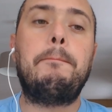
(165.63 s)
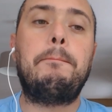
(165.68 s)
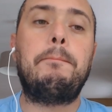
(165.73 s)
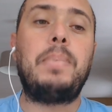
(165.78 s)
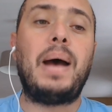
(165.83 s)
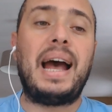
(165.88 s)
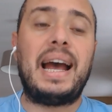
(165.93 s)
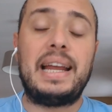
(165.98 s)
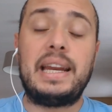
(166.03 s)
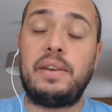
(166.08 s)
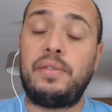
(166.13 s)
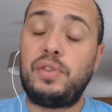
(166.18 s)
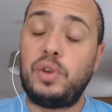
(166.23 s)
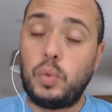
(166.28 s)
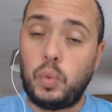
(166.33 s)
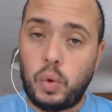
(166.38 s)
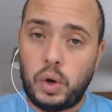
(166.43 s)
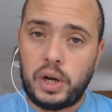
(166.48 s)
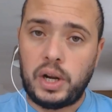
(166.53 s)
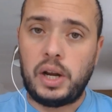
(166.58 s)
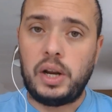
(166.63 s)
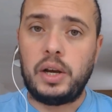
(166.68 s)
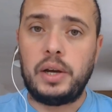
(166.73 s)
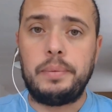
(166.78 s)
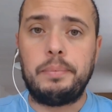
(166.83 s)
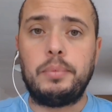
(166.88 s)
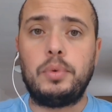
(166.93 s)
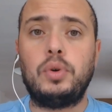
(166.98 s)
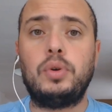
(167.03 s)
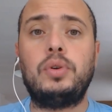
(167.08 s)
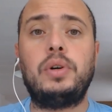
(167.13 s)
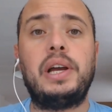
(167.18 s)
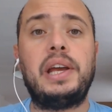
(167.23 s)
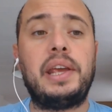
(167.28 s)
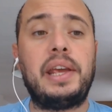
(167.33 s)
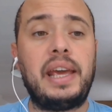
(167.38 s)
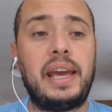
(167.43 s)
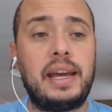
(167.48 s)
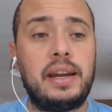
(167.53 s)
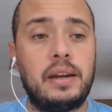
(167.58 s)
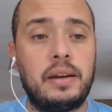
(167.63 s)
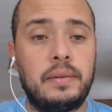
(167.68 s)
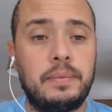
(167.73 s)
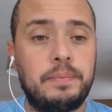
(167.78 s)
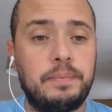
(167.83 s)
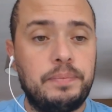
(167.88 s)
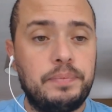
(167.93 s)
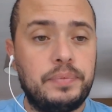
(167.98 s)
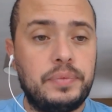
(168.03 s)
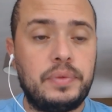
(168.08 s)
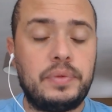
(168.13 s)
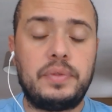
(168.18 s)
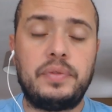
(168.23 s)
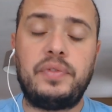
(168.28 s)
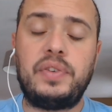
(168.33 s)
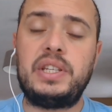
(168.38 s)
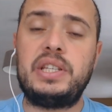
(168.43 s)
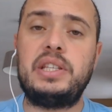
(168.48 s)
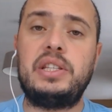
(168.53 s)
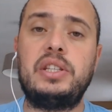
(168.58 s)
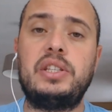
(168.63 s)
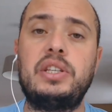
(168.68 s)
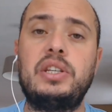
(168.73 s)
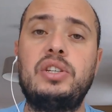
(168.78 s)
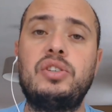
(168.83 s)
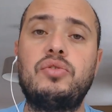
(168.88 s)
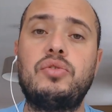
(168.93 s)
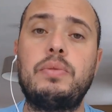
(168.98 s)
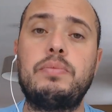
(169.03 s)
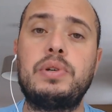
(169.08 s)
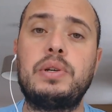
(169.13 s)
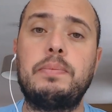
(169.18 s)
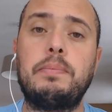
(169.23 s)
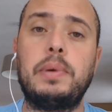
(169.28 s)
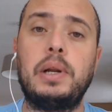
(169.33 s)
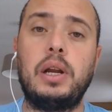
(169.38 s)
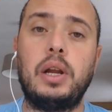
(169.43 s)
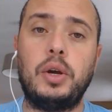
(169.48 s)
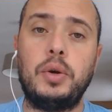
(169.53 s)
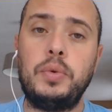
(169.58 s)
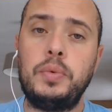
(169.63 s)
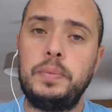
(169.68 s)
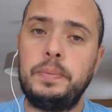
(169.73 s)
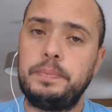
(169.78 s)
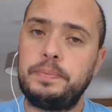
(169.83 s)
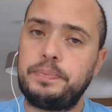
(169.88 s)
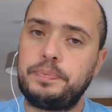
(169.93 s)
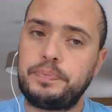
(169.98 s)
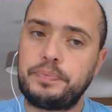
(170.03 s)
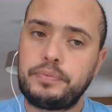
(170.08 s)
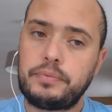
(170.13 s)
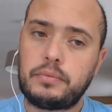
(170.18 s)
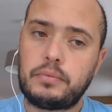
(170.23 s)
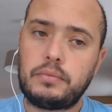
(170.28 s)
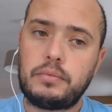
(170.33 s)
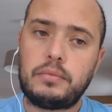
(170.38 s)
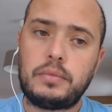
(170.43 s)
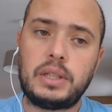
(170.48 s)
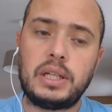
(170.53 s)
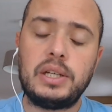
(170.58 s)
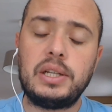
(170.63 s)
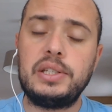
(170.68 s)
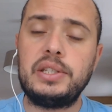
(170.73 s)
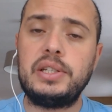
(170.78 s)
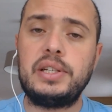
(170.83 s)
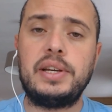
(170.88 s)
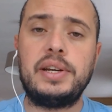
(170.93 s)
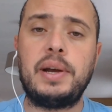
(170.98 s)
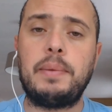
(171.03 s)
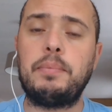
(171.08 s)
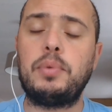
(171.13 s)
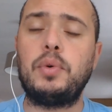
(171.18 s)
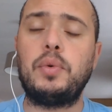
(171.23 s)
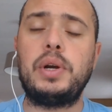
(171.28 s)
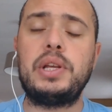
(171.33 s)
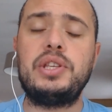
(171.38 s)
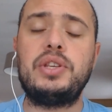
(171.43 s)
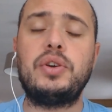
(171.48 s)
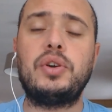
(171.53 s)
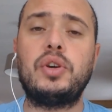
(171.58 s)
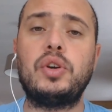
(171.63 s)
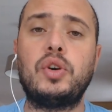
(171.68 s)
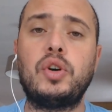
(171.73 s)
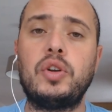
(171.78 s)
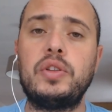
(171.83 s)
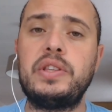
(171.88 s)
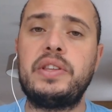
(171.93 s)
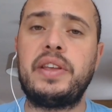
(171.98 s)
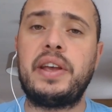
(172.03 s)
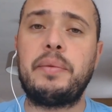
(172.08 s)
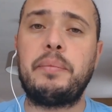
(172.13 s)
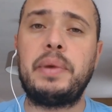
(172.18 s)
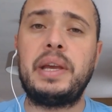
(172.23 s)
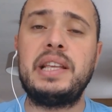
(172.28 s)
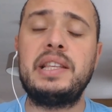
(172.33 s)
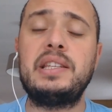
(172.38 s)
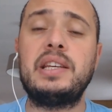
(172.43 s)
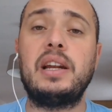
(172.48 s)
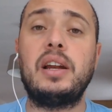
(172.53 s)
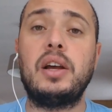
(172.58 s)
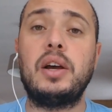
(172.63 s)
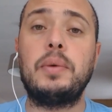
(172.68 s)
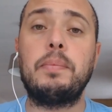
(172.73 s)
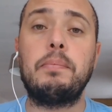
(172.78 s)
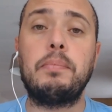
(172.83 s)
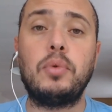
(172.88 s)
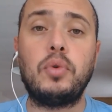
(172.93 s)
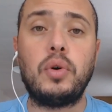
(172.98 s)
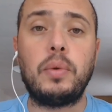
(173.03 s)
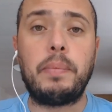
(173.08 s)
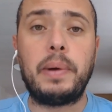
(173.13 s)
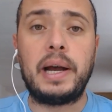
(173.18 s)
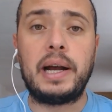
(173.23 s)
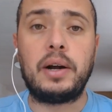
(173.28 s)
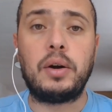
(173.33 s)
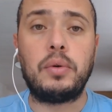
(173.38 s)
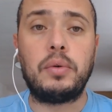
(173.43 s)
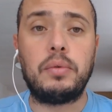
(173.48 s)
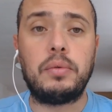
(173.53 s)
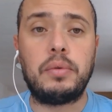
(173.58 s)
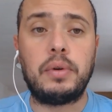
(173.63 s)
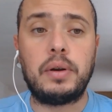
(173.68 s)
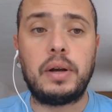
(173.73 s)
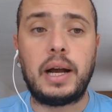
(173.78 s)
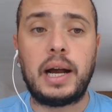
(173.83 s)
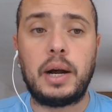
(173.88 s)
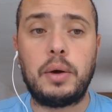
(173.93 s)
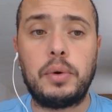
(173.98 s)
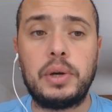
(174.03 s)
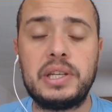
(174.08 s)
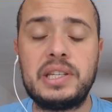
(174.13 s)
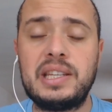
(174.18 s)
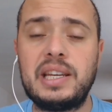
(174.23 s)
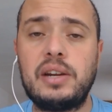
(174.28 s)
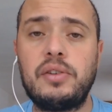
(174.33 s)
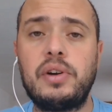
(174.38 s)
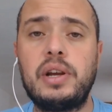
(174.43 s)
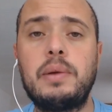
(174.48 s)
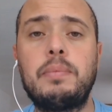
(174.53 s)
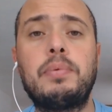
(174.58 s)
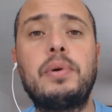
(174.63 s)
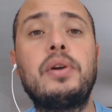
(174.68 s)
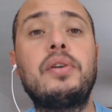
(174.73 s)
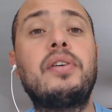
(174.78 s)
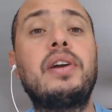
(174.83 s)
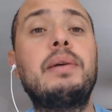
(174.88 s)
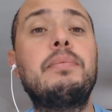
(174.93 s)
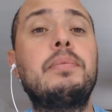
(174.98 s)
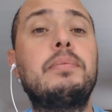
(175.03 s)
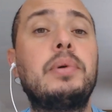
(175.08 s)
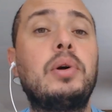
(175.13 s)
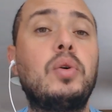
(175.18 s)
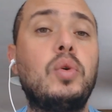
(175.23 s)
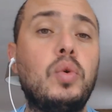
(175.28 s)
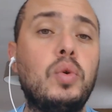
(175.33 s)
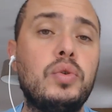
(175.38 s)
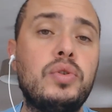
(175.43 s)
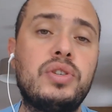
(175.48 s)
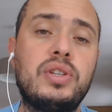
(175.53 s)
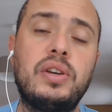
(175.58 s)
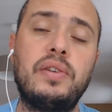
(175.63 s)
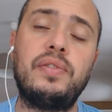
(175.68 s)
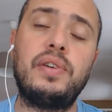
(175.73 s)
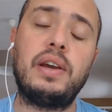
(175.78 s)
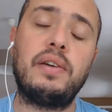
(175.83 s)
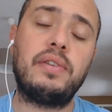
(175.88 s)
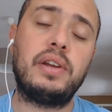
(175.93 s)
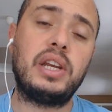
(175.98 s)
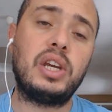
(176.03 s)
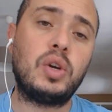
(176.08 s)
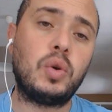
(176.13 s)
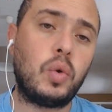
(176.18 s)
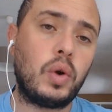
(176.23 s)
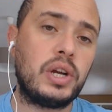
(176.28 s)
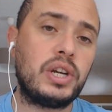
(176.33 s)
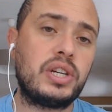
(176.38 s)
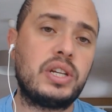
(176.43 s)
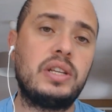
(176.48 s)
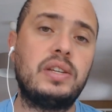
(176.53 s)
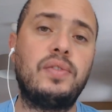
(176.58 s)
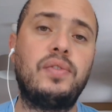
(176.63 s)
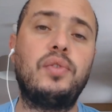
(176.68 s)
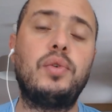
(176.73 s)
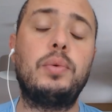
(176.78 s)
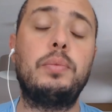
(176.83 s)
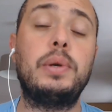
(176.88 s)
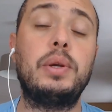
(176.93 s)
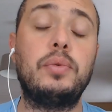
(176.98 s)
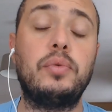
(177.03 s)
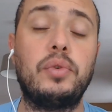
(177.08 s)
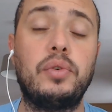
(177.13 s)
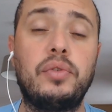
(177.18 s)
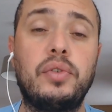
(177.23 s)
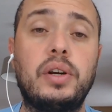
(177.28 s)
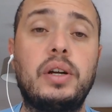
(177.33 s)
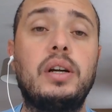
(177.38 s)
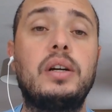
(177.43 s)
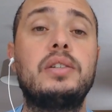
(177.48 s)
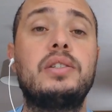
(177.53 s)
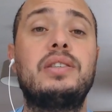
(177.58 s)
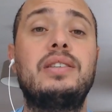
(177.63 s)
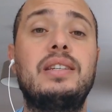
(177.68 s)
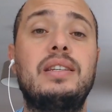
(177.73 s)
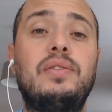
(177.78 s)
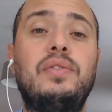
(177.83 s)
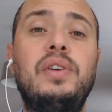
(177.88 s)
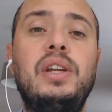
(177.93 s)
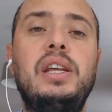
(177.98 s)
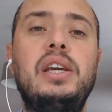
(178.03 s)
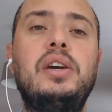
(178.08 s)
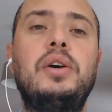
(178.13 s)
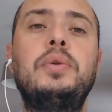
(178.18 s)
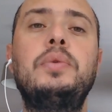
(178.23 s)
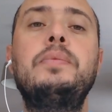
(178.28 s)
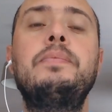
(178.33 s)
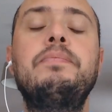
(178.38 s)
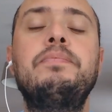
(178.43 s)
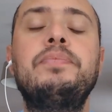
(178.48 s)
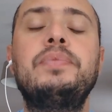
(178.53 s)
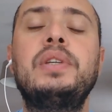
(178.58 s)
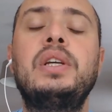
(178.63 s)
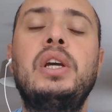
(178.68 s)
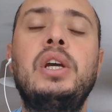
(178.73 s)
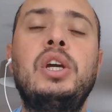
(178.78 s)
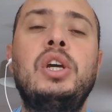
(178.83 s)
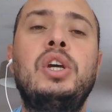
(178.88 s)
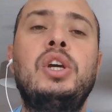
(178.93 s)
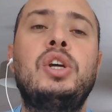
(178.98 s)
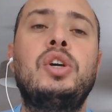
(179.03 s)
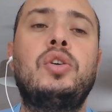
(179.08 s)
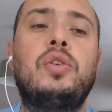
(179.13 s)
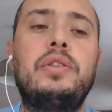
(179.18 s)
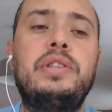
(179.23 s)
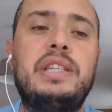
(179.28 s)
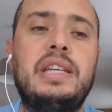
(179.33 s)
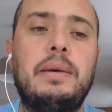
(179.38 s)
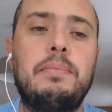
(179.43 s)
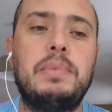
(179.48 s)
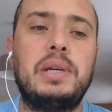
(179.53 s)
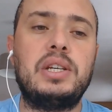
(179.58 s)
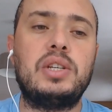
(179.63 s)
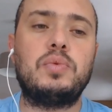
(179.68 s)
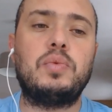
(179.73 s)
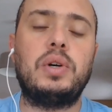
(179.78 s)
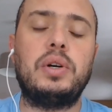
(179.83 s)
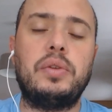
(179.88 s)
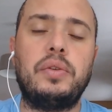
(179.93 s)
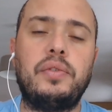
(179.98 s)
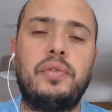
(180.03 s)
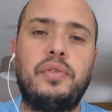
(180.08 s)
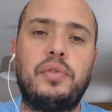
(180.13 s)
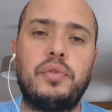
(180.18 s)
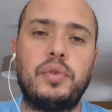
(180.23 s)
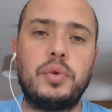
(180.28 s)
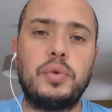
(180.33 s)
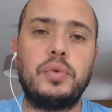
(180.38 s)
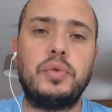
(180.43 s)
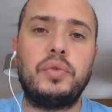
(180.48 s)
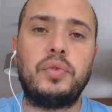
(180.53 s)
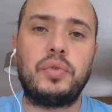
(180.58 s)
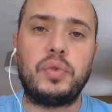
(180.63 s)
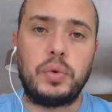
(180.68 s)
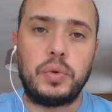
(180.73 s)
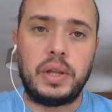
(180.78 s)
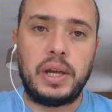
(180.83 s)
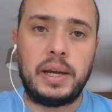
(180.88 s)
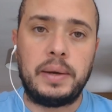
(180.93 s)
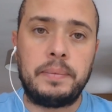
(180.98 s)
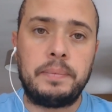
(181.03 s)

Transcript: And if you want to learn more, again, visit the description below. There's a number of ways you can contact me to learn more about our accelerator program, but also if you have any questions for me with regards to this video, contact me as well through through there.